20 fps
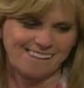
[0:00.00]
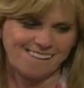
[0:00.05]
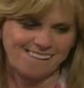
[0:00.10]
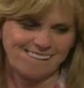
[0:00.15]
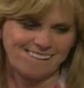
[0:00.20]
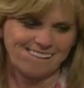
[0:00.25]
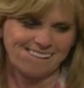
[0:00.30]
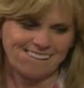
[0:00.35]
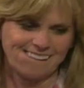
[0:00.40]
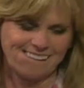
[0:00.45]

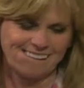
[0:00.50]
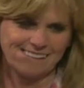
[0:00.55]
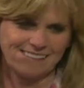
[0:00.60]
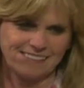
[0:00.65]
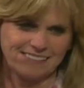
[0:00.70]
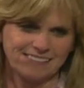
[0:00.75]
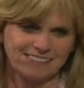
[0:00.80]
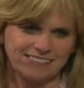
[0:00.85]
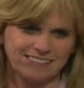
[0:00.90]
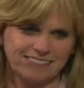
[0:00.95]

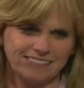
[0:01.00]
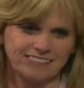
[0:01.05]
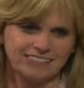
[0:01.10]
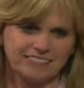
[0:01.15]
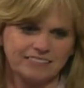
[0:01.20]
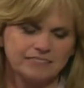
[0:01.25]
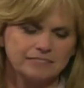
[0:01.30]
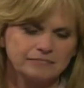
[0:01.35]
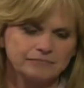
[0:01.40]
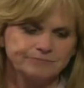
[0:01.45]

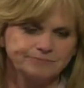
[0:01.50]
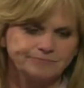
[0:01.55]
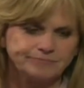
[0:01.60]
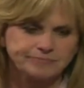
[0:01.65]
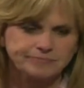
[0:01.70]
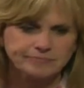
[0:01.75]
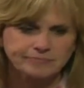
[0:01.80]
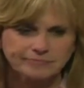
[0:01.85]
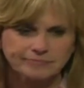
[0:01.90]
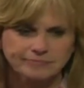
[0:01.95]

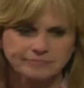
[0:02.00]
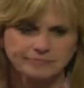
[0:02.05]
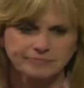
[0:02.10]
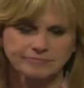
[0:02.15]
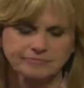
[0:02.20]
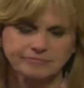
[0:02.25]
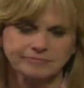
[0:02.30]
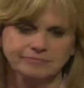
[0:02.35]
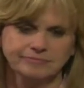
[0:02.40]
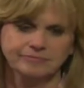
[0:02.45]

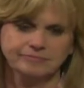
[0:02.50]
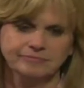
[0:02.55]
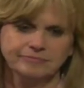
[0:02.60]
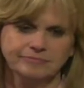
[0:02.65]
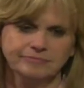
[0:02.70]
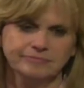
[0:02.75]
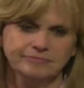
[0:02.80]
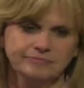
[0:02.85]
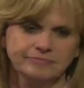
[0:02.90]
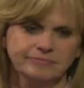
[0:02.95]

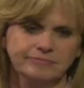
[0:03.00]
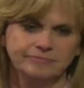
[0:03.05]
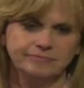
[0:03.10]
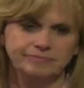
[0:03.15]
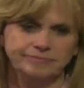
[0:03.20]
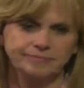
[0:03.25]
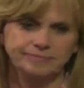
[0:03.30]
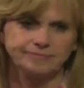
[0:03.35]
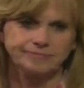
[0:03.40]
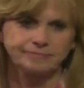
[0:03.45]

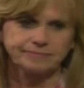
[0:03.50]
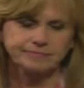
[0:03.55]
(silent)